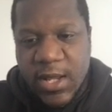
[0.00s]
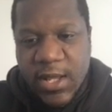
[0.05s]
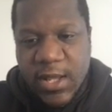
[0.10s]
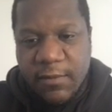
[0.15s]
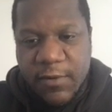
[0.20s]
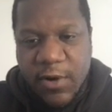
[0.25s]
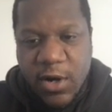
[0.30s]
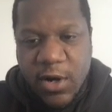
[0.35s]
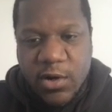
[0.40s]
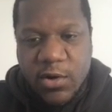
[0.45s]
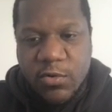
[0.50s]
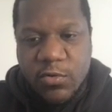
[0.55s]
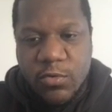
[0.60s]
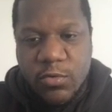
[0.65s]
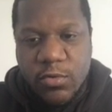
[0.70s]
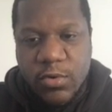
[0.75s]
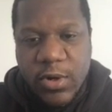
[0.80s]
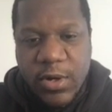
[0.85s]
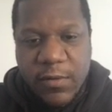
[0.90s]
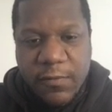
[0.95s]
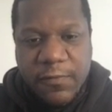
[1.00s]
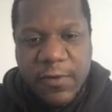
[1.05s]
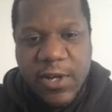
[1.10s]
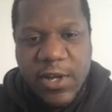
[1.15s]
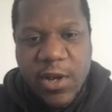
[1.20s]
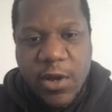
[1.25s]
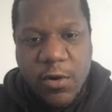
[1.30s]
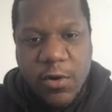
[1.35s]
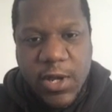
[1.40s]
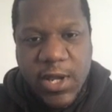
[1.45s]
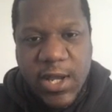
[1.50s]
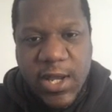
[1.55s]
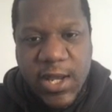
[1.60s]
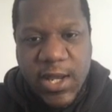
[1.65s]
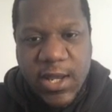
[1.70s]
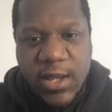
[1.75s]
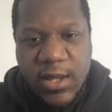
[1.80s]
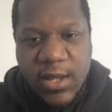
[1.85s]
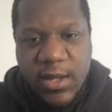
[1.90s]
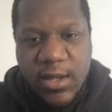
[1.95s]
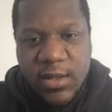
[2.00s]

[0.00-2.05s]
They've got a cool video here